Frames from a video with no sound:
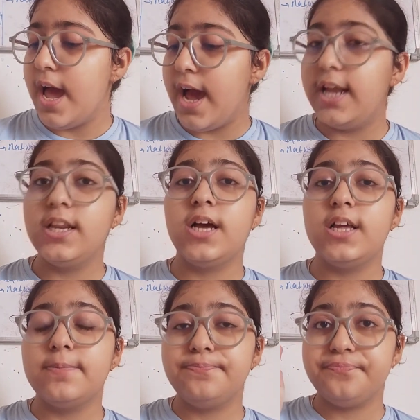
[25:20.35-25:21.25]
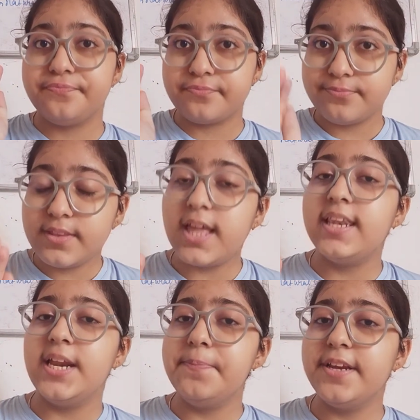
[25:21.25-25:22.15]
And
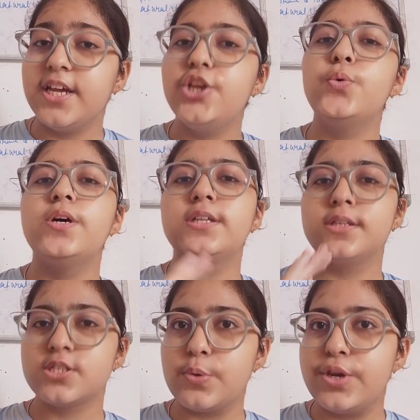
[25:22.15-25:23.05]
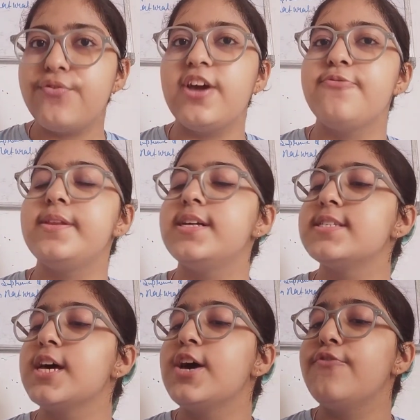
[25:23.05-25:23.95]
let me tell you, in this 25
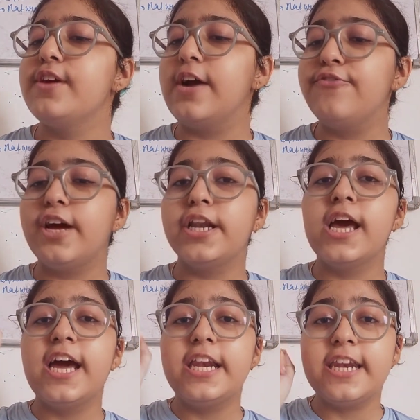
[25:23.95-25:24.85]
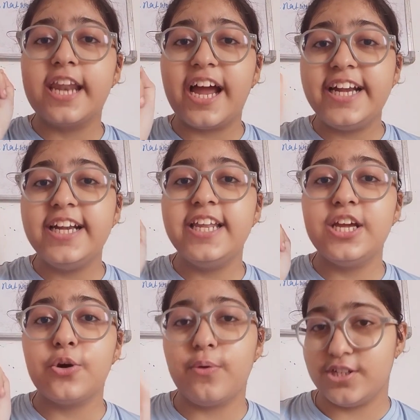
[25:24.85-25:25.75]
minutes, we have done
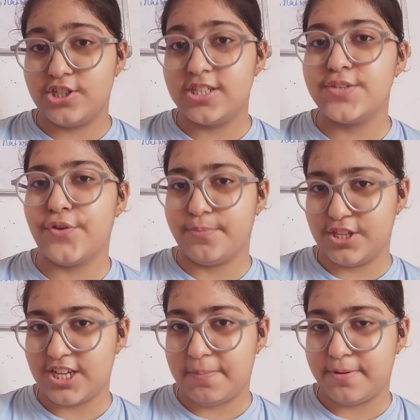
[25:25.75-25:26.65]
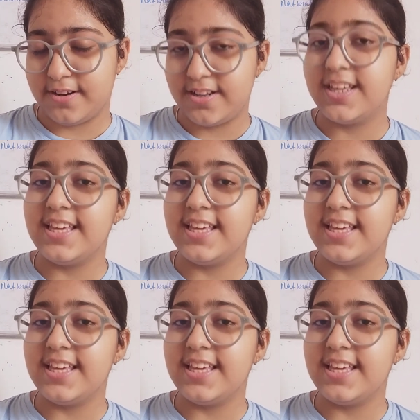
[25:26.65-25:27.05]
90 questions from the chapter.